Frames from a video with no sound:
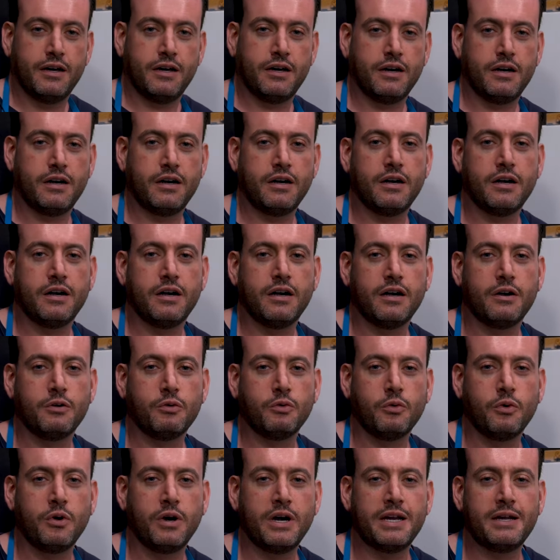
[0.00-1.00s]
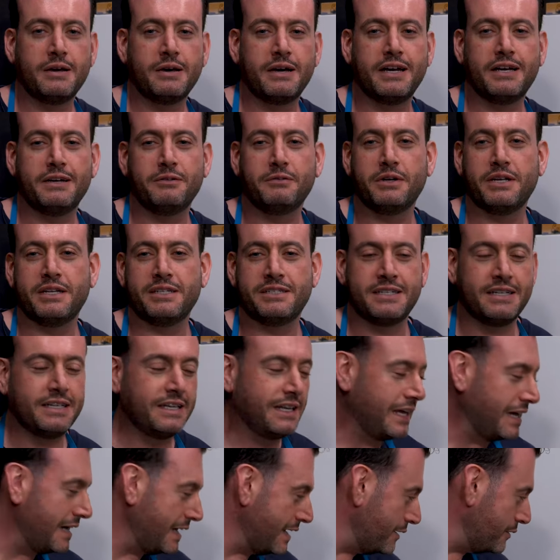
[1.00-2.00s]
Oh, what I, what is it
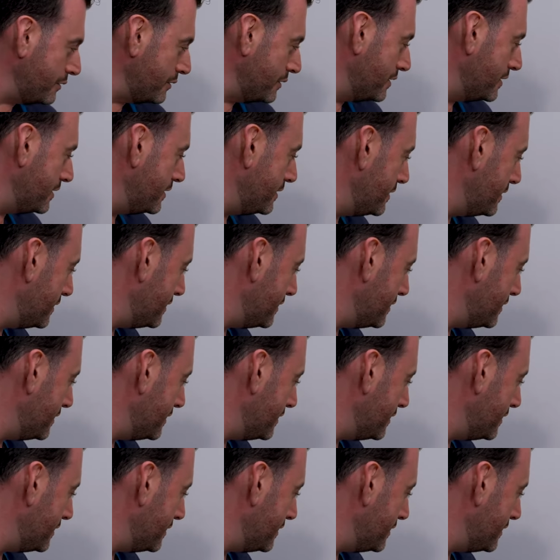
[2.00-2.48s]
now?